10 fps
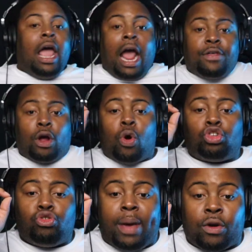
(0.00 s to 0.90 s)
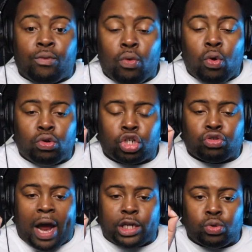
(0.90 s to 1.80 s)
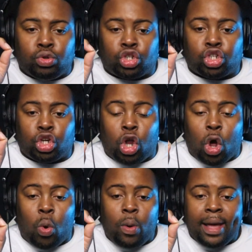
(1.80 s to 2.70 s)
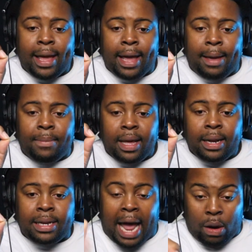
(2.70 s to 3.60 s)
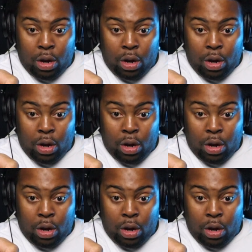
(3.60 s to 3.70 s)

And they're going to make rules to try to slow him down.